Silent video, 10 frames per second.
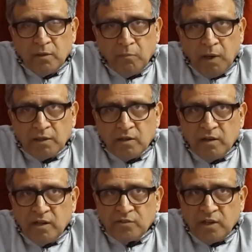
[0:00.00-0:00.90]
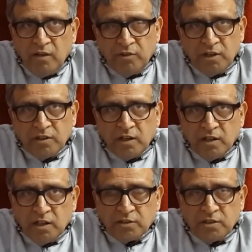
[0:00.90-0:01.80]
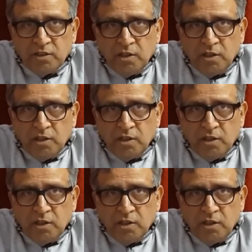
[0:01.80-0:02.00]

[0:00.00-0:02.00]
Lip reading: mother is heavier than earth,